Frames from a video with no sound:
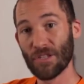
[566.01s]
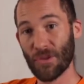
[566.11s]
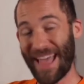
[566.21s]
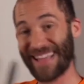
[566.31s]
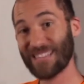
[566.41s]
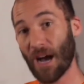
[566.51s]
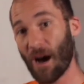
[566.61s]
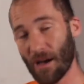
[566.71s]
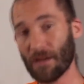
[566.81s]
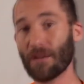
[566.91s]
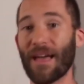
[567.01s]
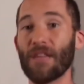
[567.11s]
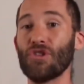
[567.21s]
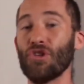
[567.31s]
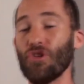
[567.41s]
So that tunnel,
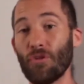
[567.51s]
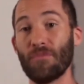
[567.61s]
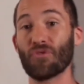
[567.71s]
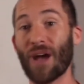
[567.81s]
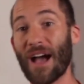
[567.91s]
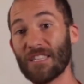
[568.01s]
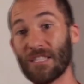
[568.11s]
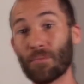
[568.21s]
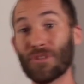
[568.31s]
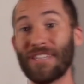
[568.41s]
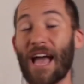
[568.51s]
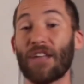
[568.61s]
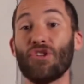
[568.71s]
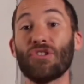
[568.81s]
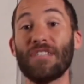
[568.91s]
that tube, tries to
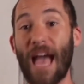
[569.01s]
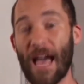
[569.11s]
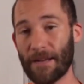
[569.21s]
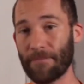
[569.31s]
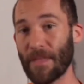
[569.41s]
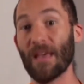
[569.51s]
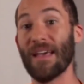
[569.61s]
protect your data.